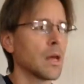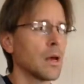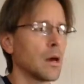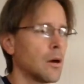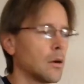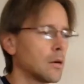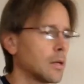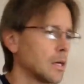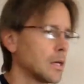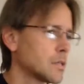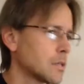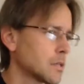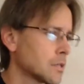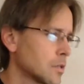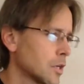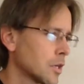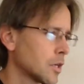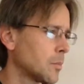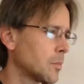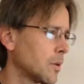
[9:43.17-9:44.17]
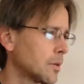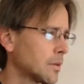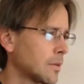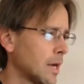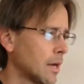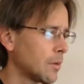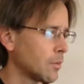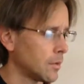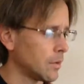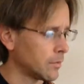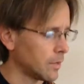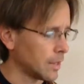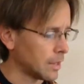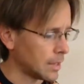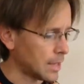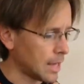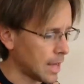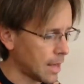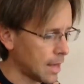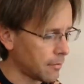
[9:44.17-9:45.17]
Okay, so let's talk about that. We've got
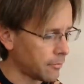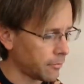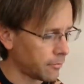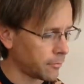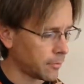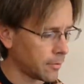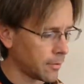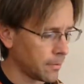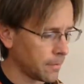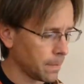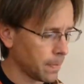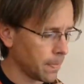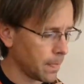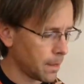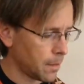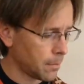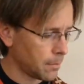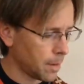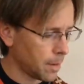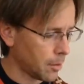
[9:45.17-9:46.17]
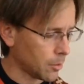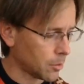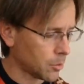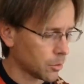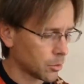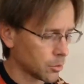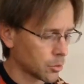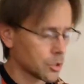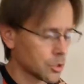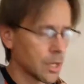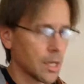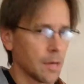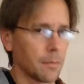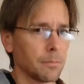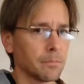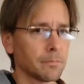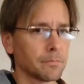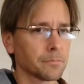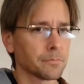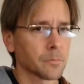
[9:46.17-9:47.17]
an F power chord shape.
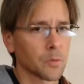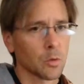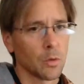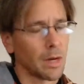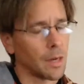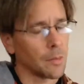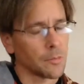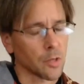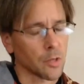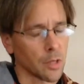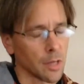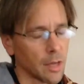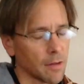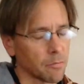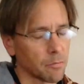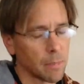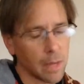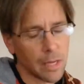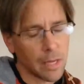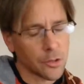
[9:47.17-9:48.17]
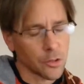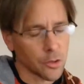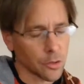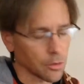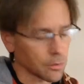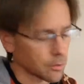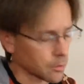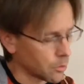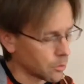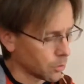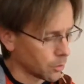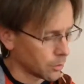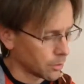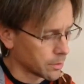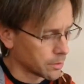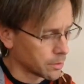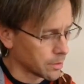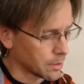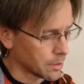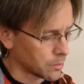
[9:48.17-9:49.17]
Well, I'm sorry, F major chord.
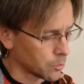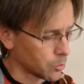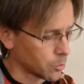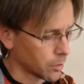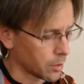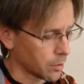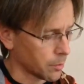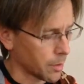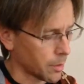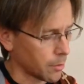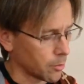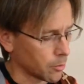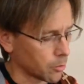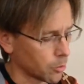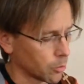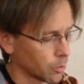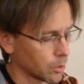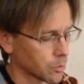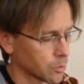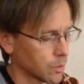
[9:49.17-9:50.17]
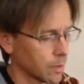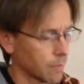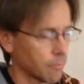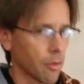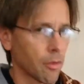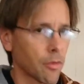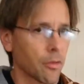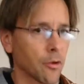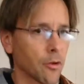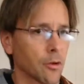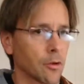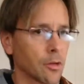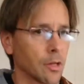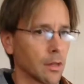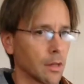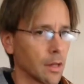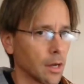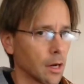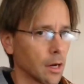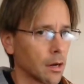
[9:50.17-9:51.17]
It's more than a power chord because we have the third
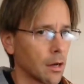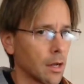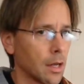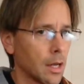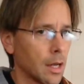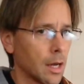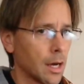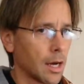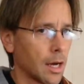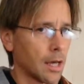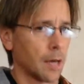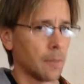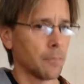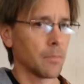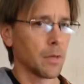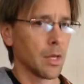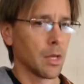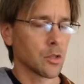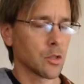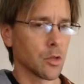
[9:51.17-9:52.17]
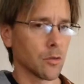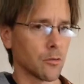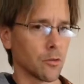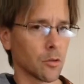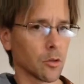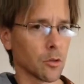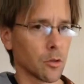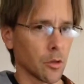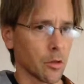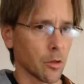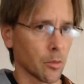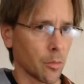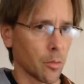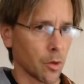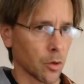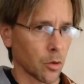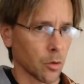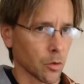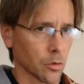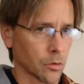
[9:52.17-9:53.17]
in there. So if you're learning your
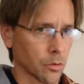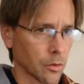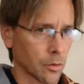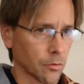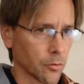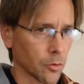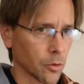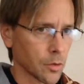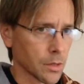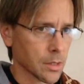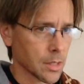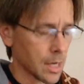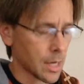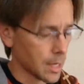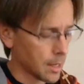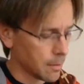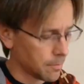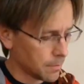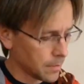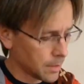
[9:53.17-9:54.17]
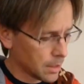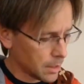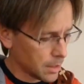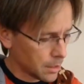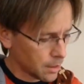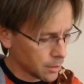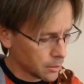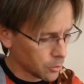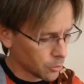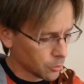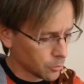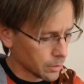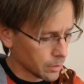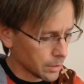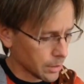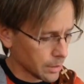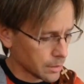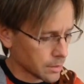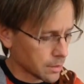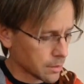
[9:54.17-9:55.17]
bar chords for the first time, you'll
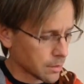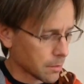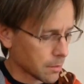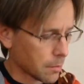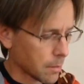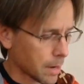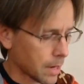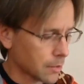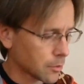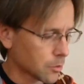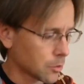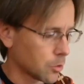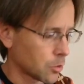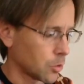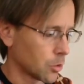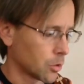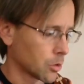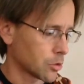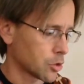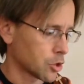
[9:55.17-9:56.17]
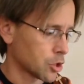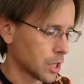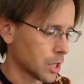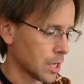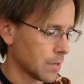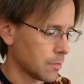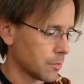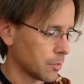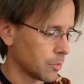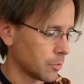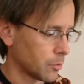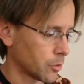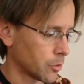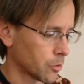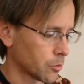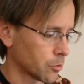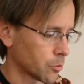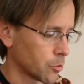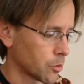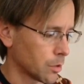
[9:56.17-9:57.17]
realize that the minor chord shape with the
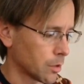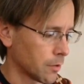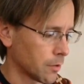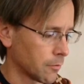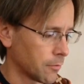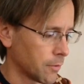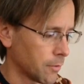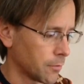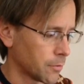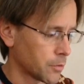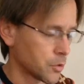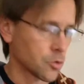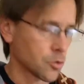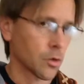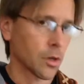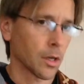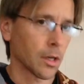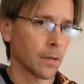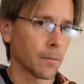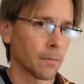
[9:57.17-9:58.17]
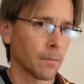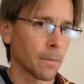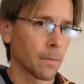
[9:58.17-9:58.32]
root on the 5th string